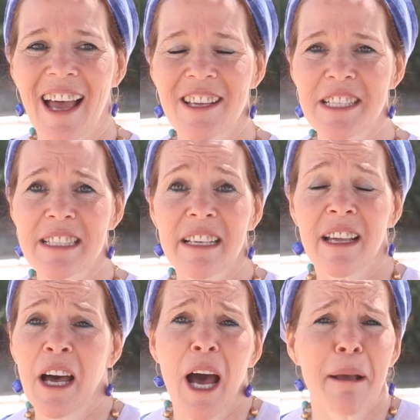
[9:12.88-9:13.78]
And she said,
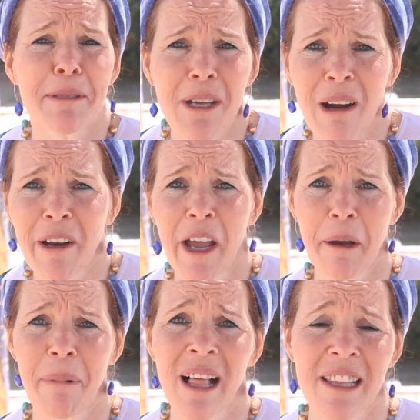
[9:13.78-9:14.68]
"I'm sorry, I
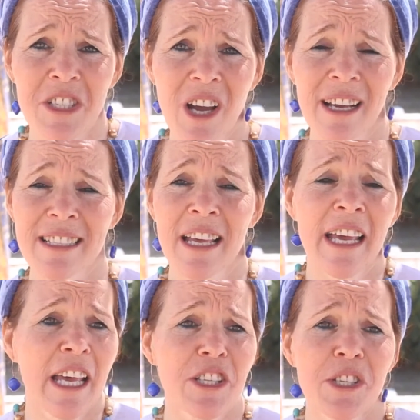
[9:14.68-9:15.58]
apologize.
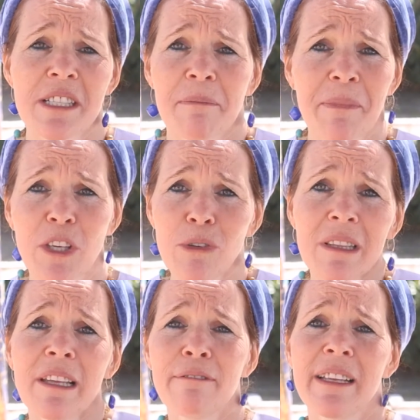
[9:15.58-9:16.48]
It's just
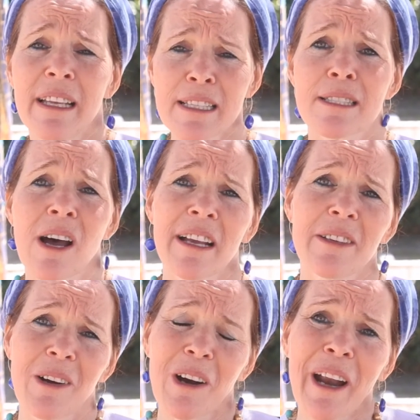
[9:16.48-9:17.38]
you lived
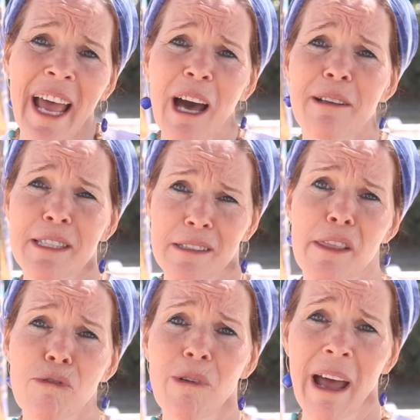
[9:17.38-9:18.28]
inside our house
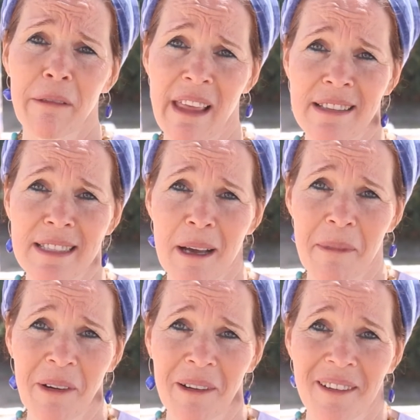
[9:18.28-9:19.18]
throughout that summer."